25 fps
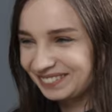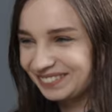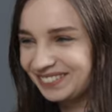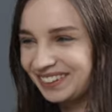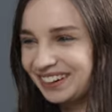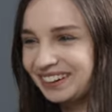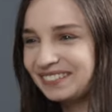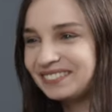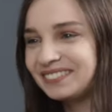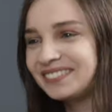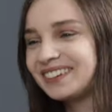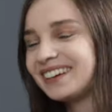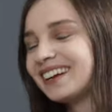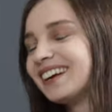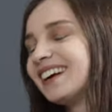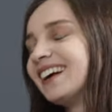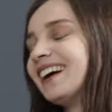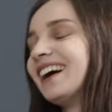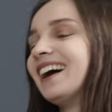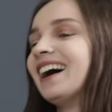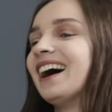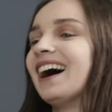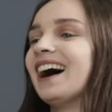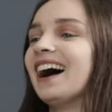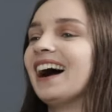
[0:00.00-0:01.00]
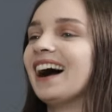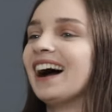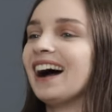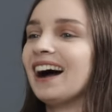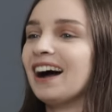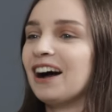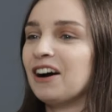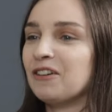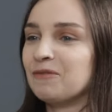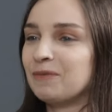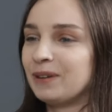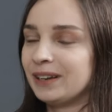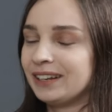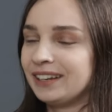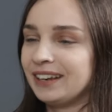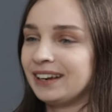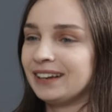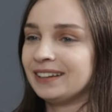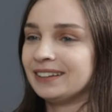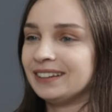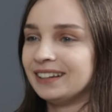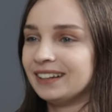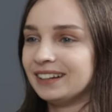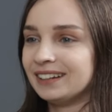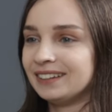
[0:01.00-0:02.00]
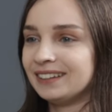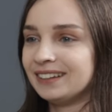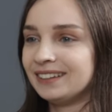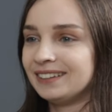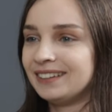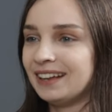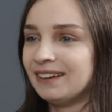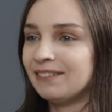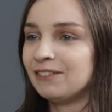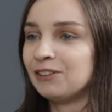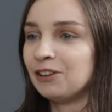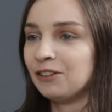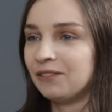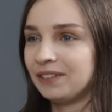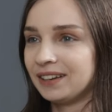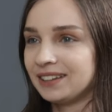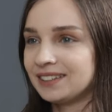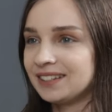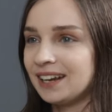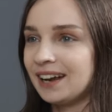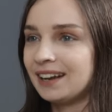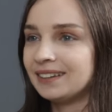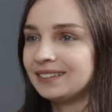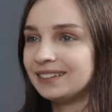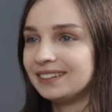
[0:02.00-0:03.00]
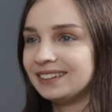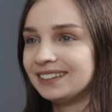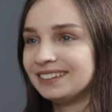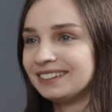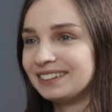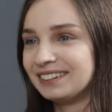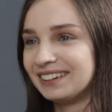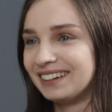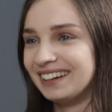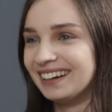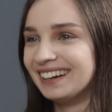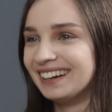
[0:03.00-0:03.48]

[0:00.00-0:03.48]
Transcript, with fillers: in prep. Uh, but yeah, the, the devil of anxiety